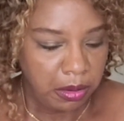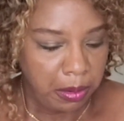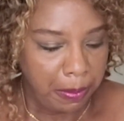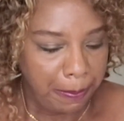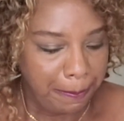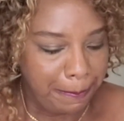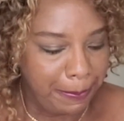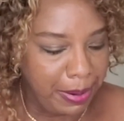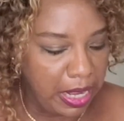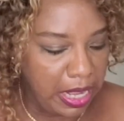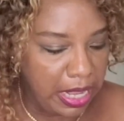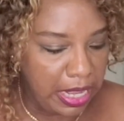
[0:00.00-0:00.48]

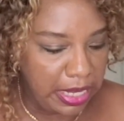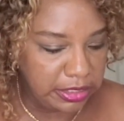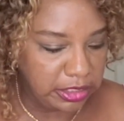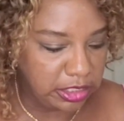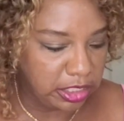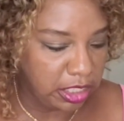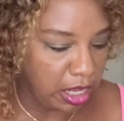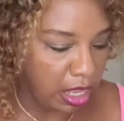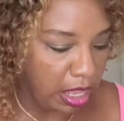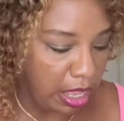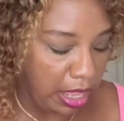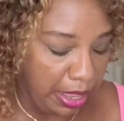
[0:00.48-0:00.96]

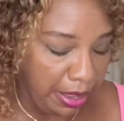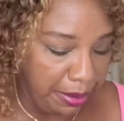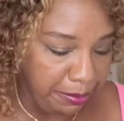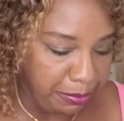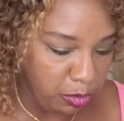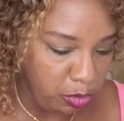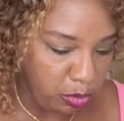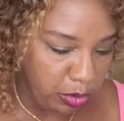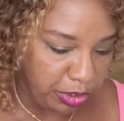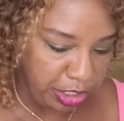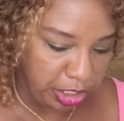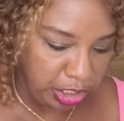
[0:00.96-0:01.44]
but I'm
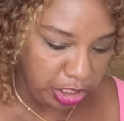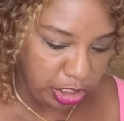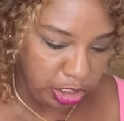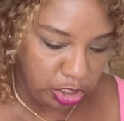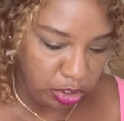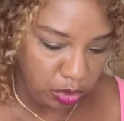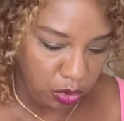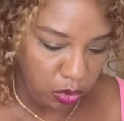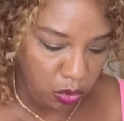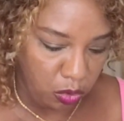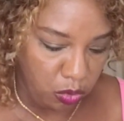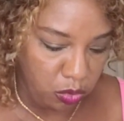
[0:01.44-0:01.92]
going to
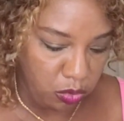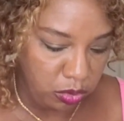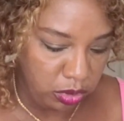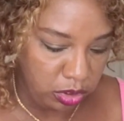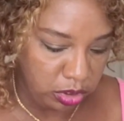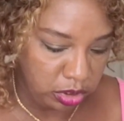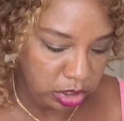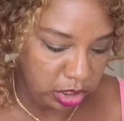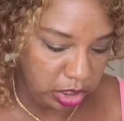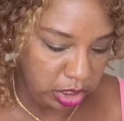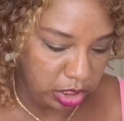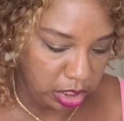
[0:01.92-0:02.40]
go
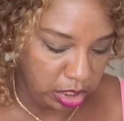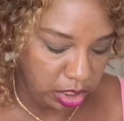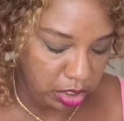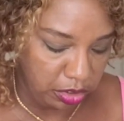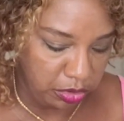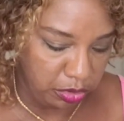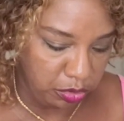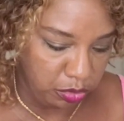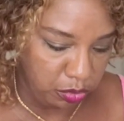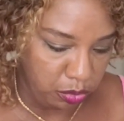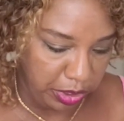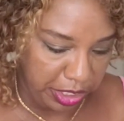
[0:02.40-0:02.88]
the
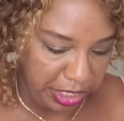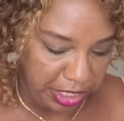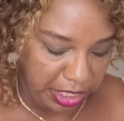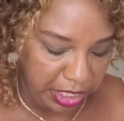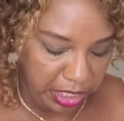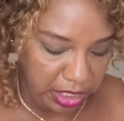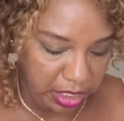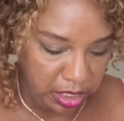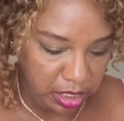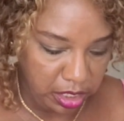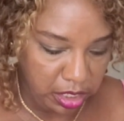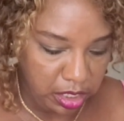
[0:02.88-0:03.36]
other
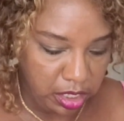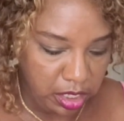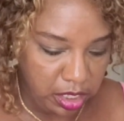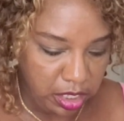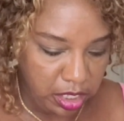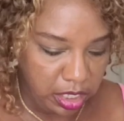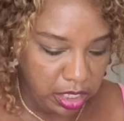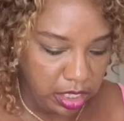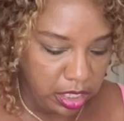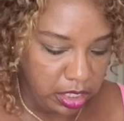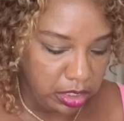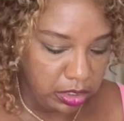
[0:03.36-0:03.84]
way
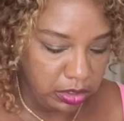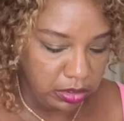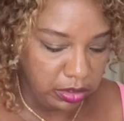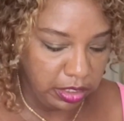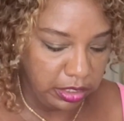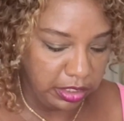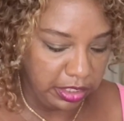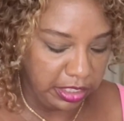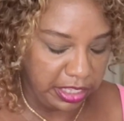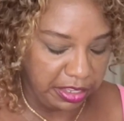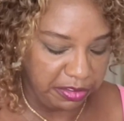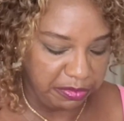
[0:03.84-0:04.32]

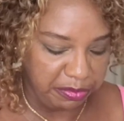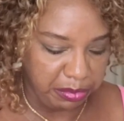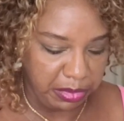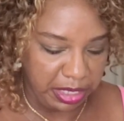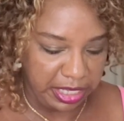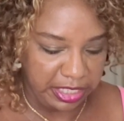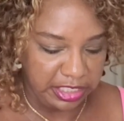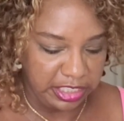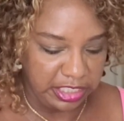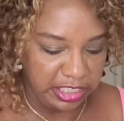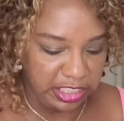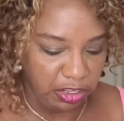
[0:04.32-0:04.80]
and give
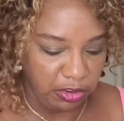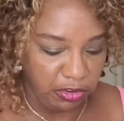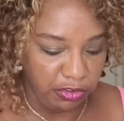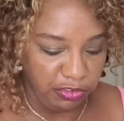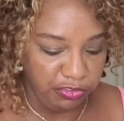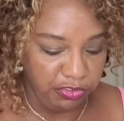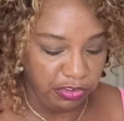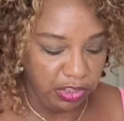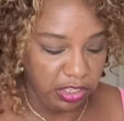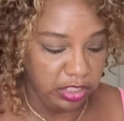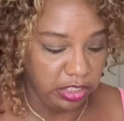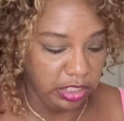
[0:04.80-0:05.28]

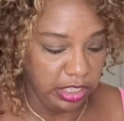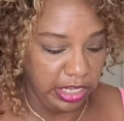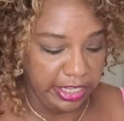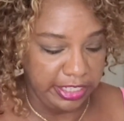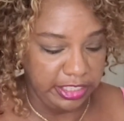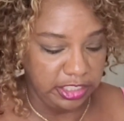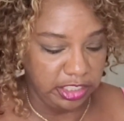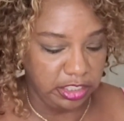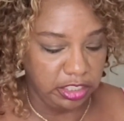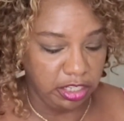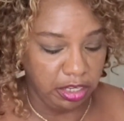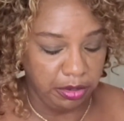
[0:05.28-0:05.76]
myself a
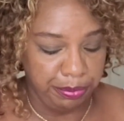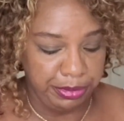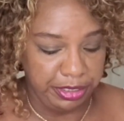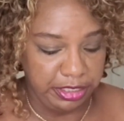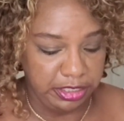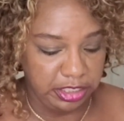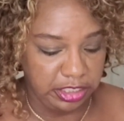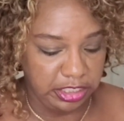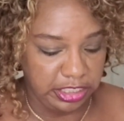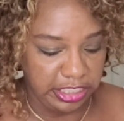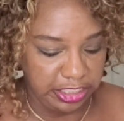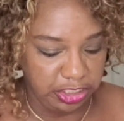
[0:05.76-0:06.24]
nice
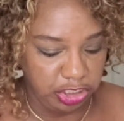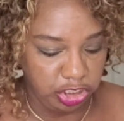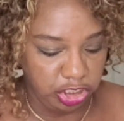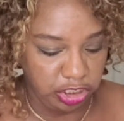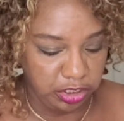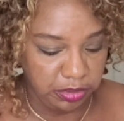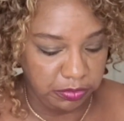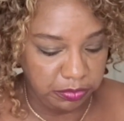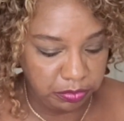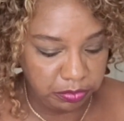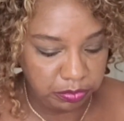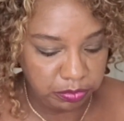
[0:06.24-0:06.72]
cupping
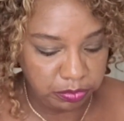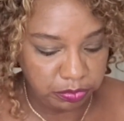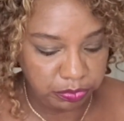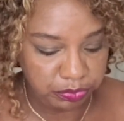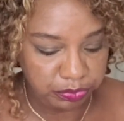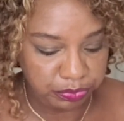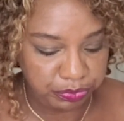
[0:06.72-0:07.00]
session